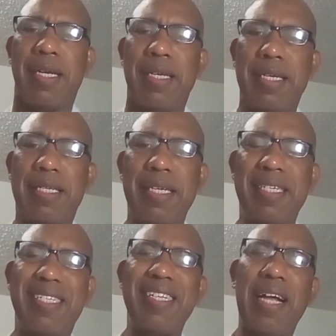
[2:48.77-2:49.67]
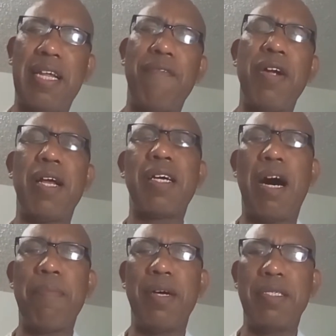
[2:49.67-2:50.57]
It is not a very
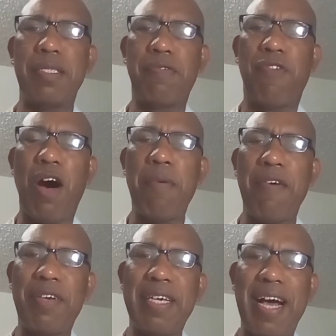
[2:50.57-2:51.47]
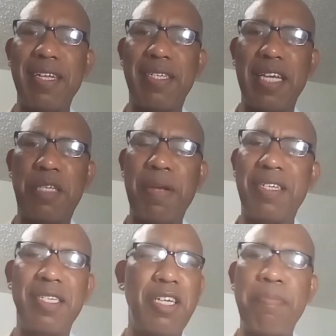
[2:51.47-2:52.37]
common form of cancer,
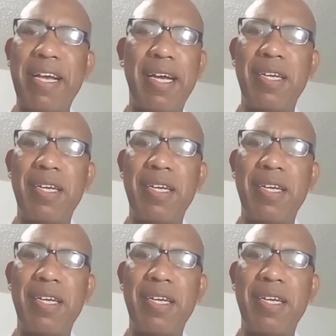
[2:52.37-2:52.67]
especially in Jamaica.